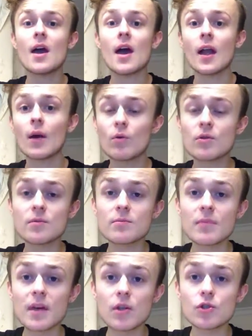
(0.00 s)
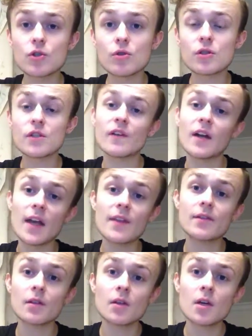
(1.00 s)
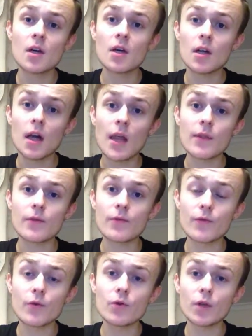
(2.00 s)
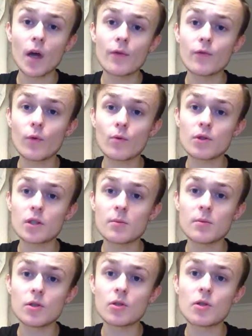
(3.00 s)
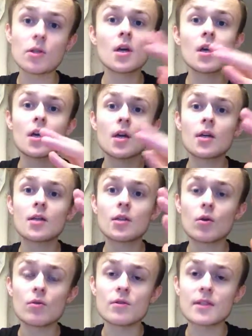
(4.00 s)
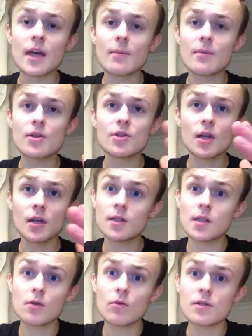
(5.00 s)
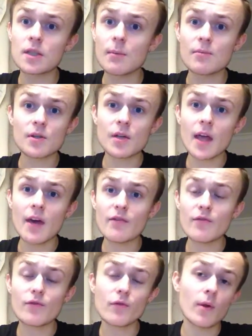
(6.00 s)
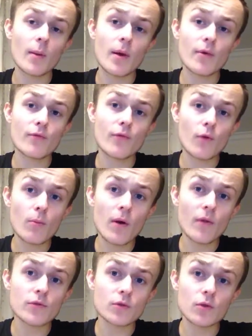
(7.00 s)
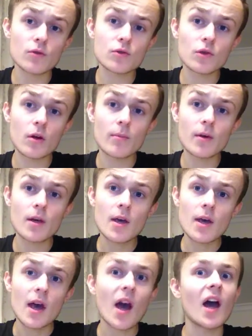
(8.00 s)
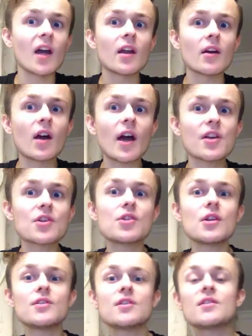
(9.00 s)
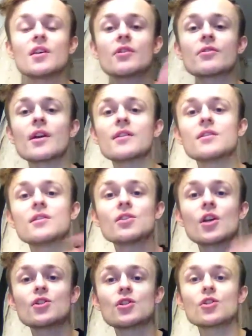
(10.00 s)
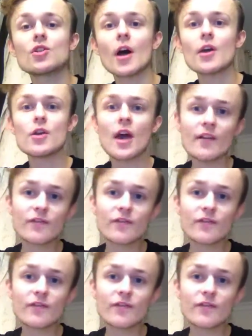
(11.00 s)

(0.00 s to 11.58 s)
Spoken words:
And I wasn't being intuitive. I let the food I thought was going to be good cause damage, and it did cause damage. I'd had it for about 4 months non-stop, and I actually deteriorated. Changing diet, you